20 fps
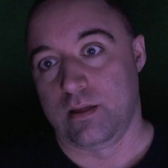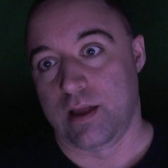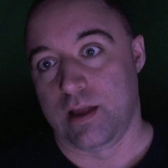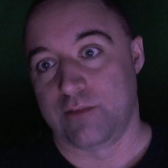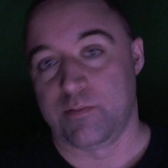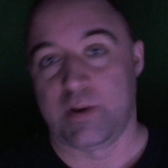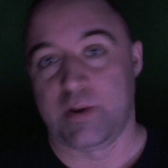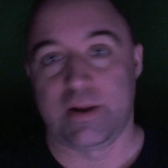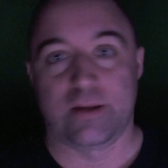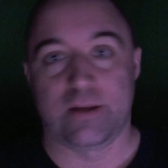
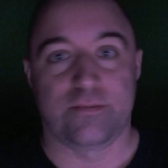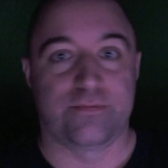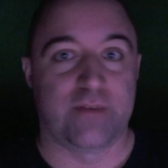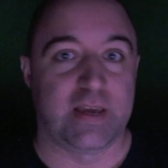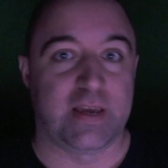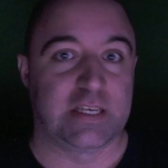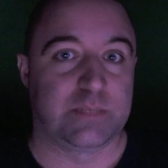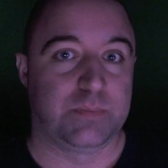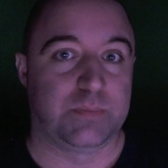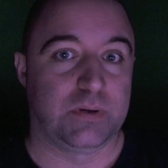Everybody on
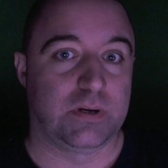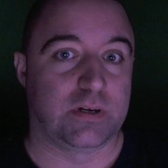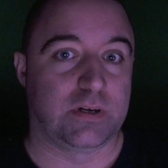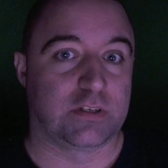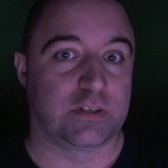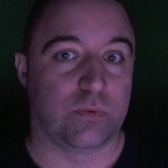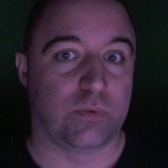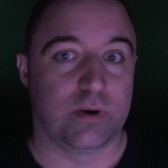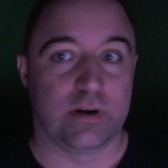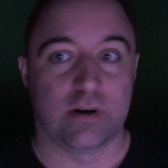Facebook,
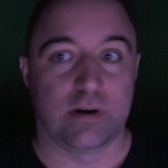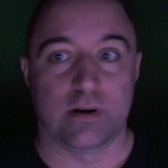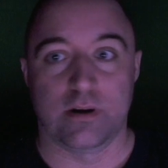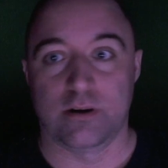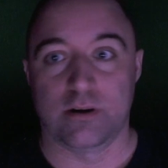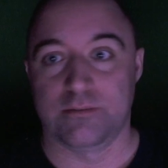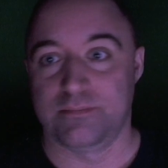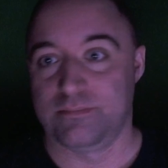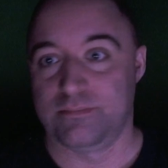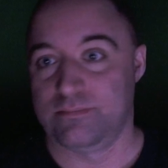
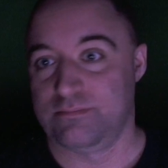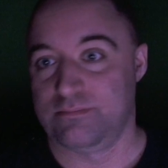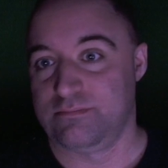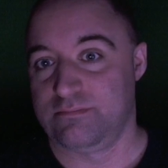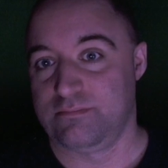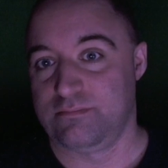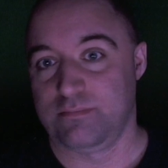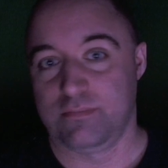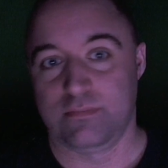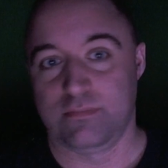Twitter,
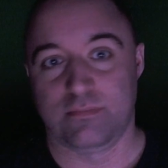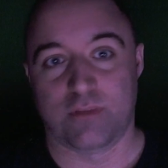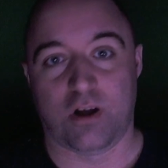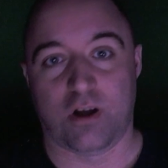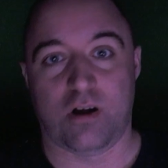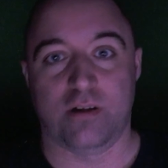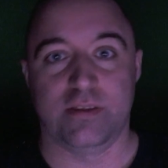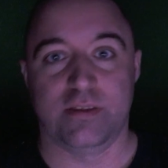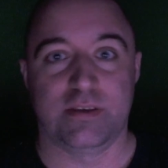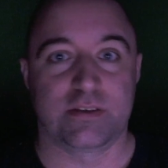
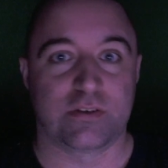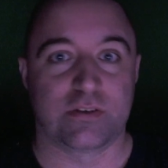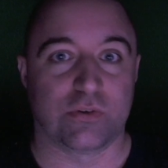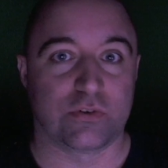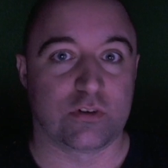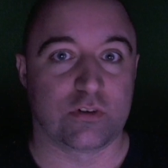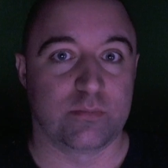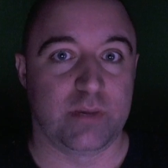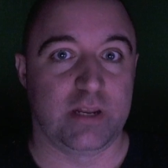all these social